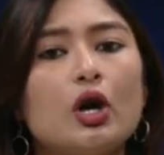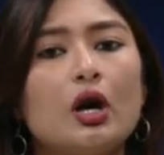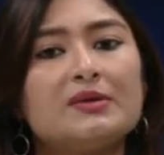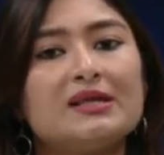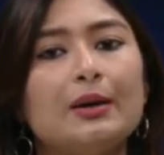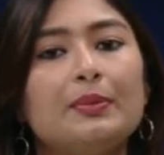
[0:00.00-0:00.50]

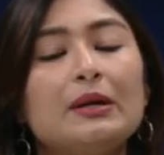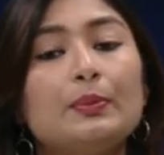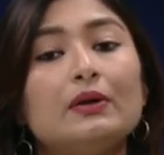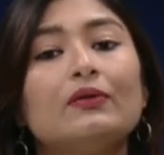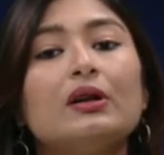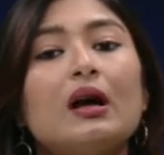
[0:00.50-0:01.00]
jobs that
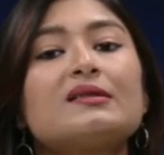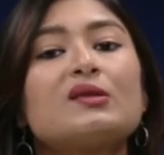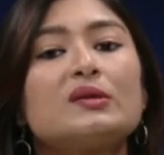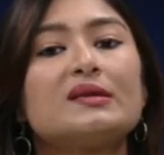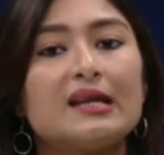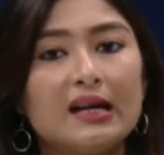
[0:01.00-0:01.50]
people were
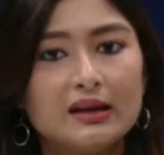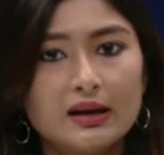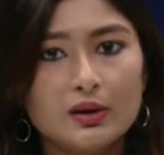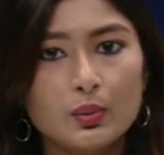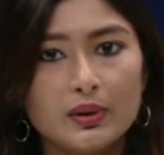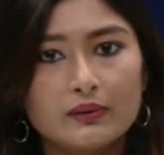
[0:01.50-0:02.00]

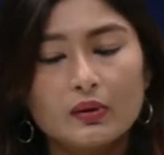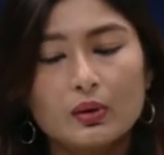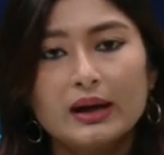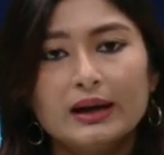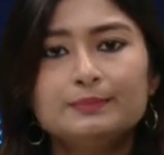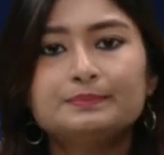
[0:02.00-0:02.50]
associated with.
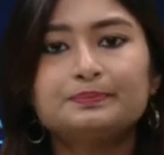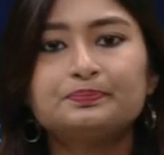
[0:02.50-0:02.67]
Okay.